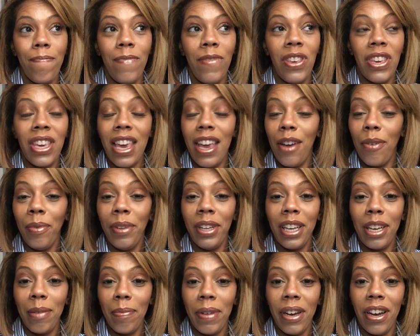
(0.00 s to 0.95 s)
you can't really
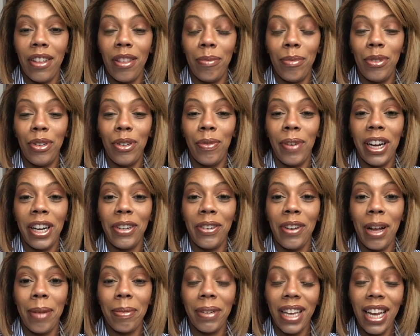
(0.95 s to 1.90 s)
compare them to a regular
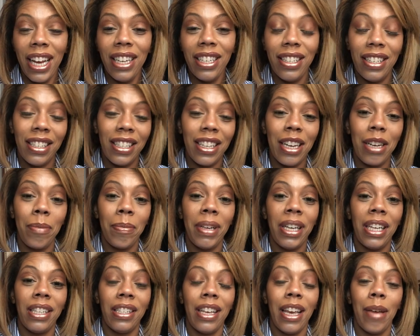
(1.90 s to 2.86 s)
application that's going to
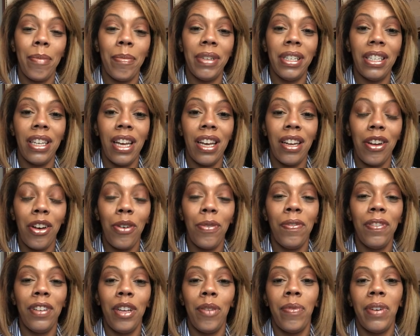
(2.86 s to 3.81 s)
be examined and
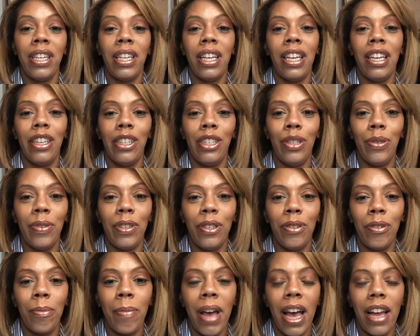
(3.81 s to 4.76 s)
hopefully one day issue
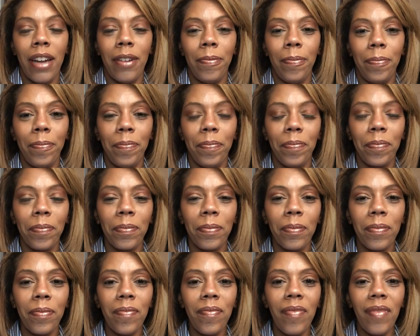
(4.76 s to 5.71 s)
into a patent.
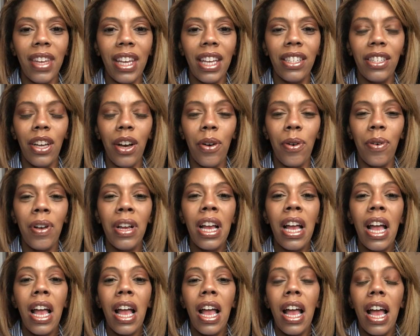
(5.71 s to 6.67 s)
So
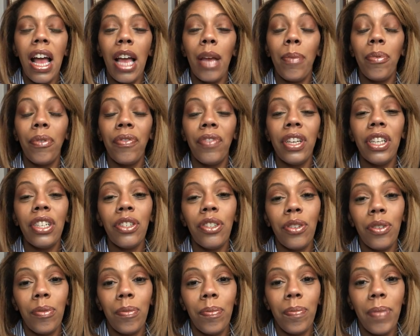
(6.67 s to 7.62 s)
a
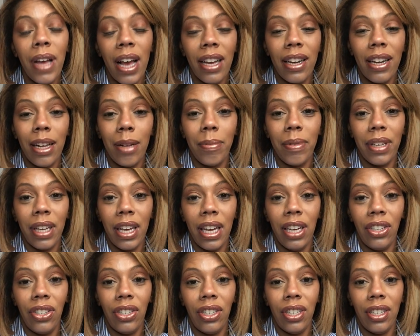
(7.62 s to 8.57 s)
provisional patent
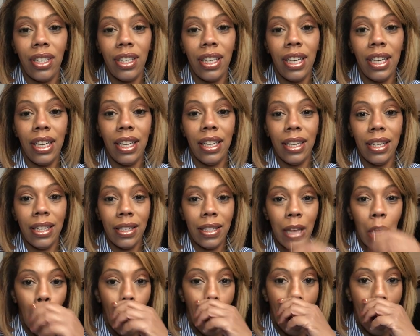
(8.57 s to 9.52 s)
application is